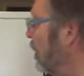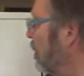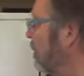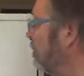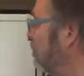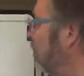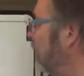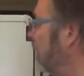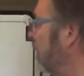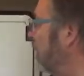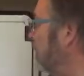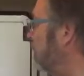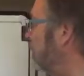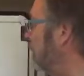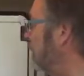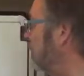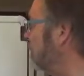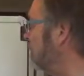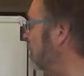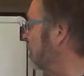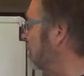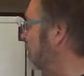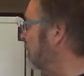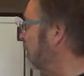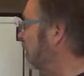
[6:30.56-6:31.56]
who really
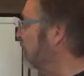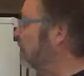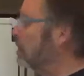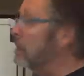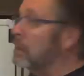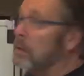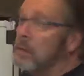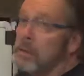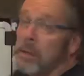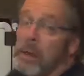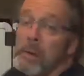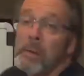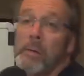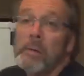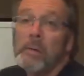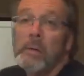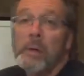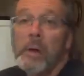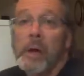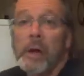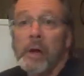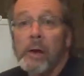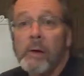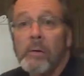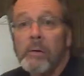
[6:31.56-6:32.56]
just don't
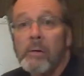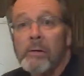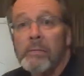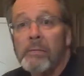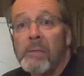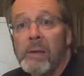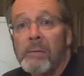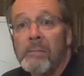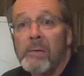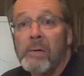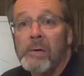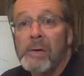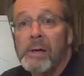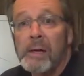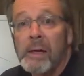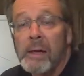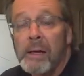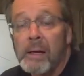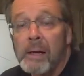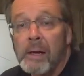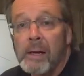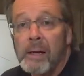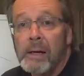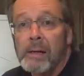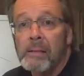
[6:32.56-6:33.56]
know. If they've got an
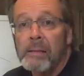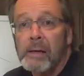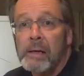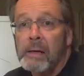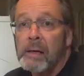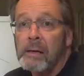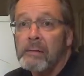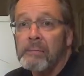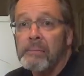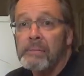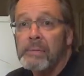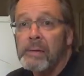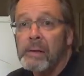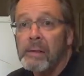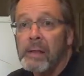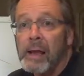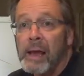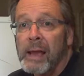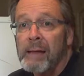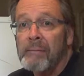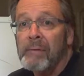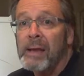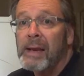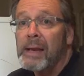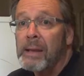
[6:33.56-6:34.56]
inkling, they don't feel they
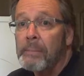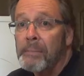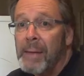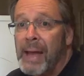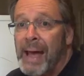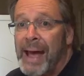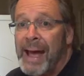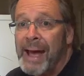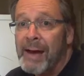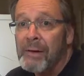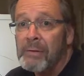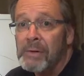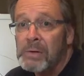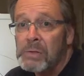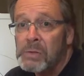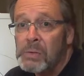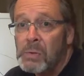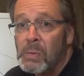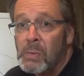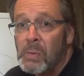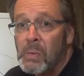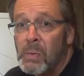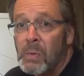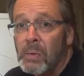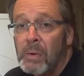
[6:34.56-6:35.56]
have any power at
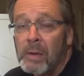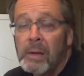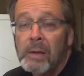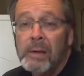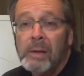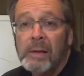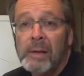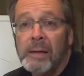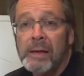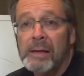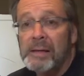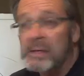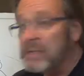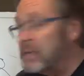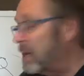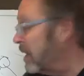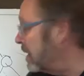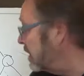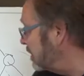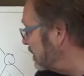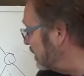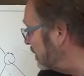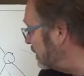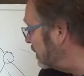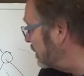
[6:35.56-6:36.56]
all in
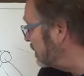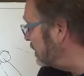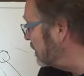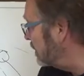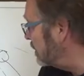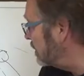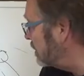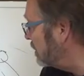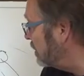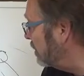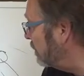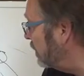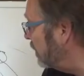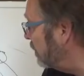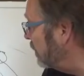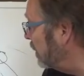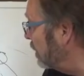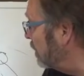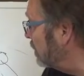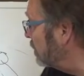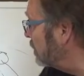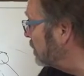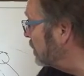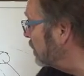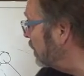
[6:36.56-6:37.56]
changing the system. And
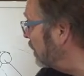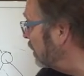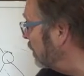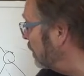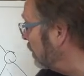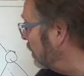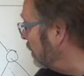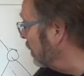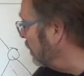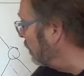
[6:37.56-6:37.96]
those are the